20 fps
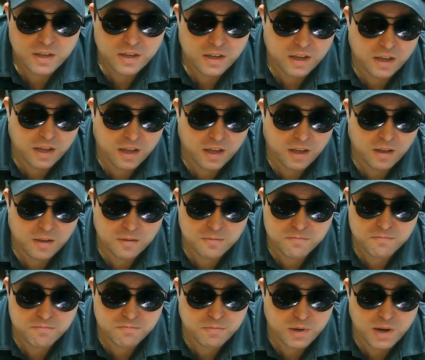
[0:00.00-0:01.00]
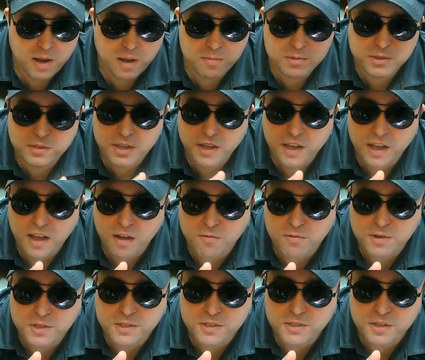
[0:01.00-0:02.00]
uh, perhaps they have
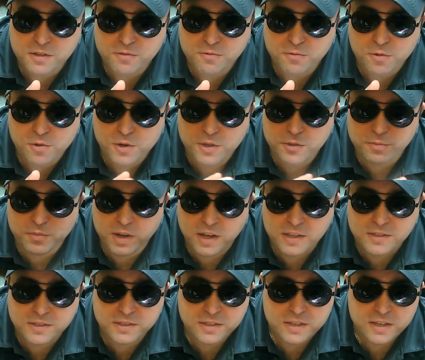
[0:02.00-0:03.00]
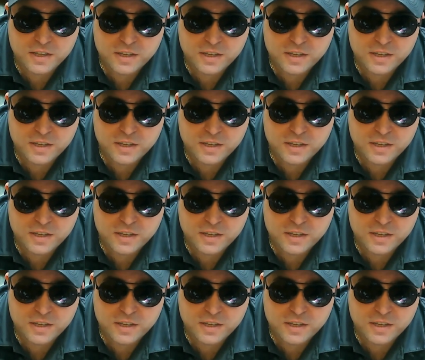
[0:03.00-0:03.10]
reasoning for it but